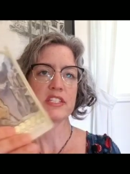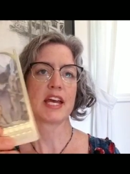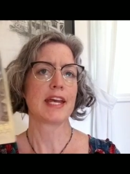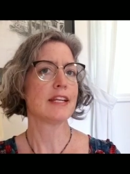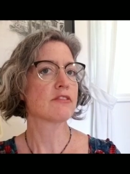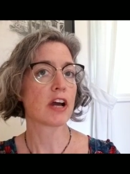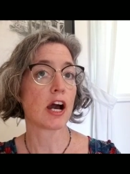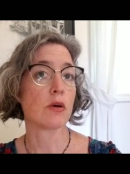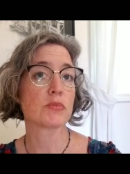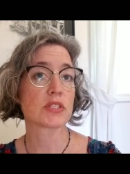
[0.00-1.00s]
this Eight of
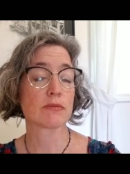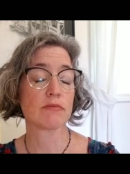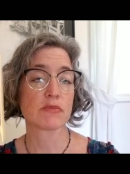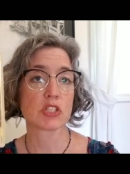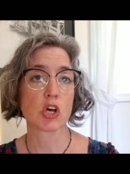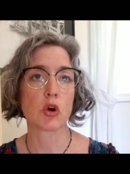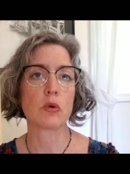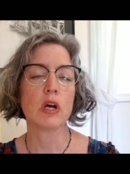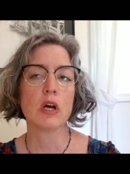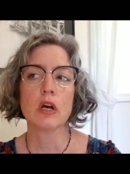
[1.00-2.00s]
Cups.
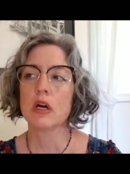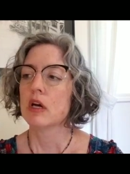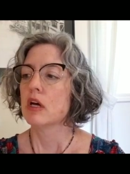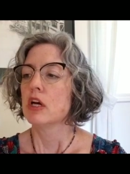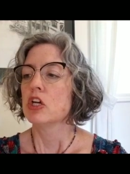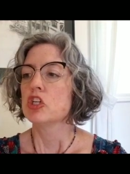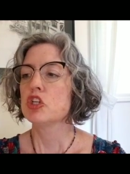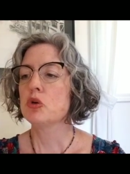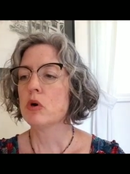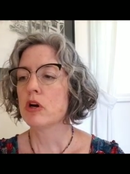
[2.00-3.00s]
So,
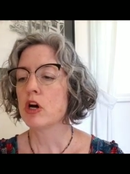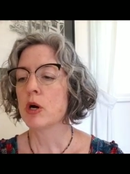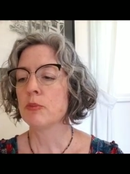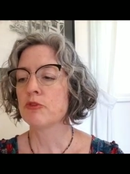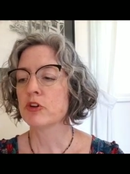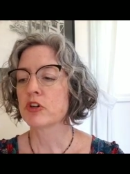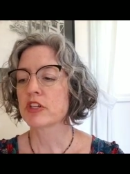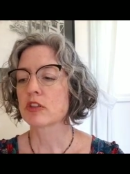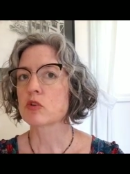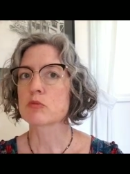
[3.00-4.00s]
you are hopeful
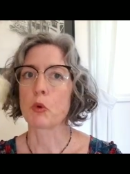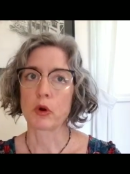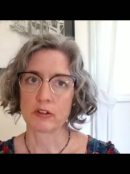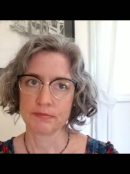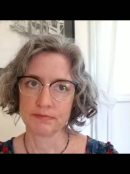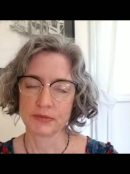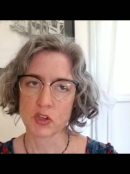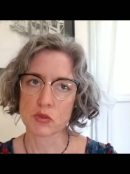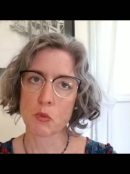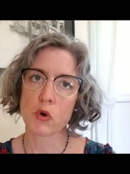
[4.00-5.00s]
that there's more.
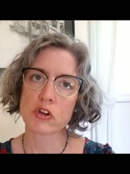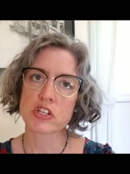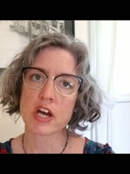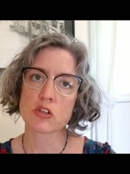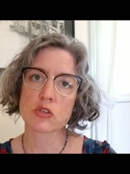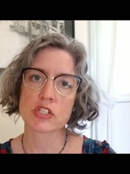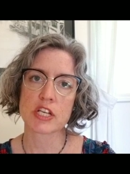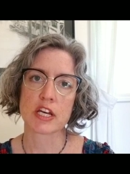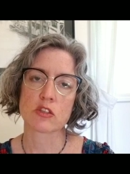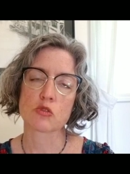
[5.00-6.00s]
There's more to
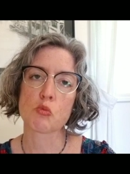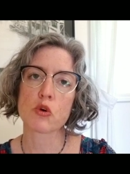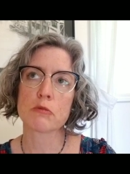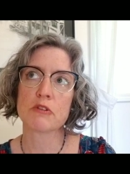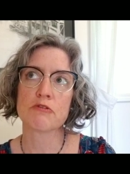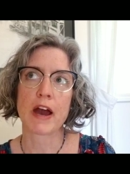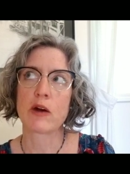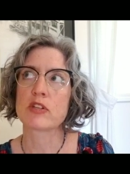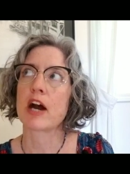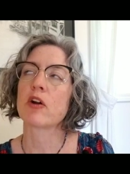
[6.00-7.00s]
understand, there's more to be
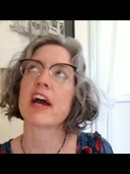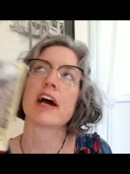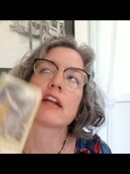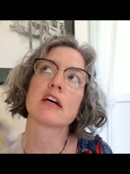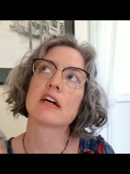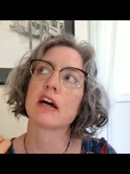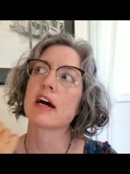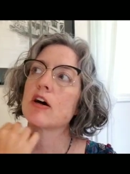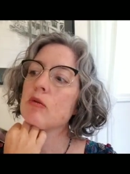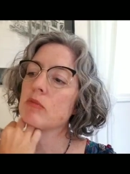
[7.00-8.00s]
found out. I had a,
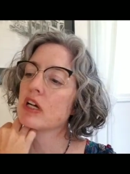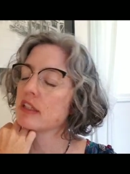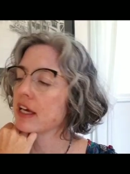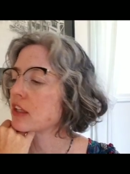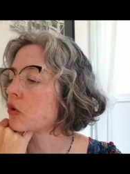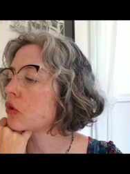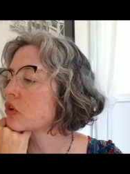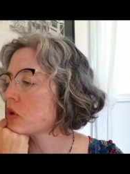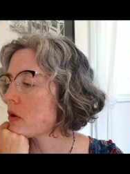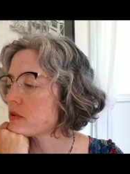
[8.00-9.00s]
um, a landlord
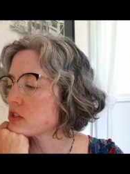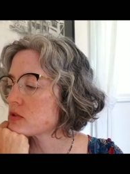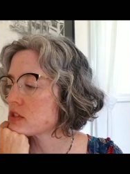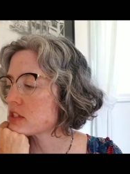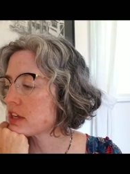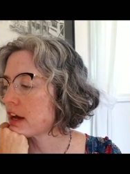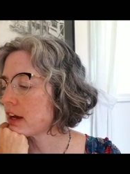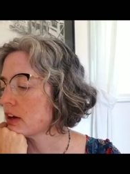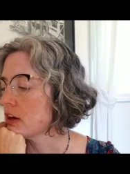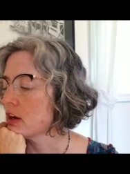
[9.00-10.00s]
who always used to say,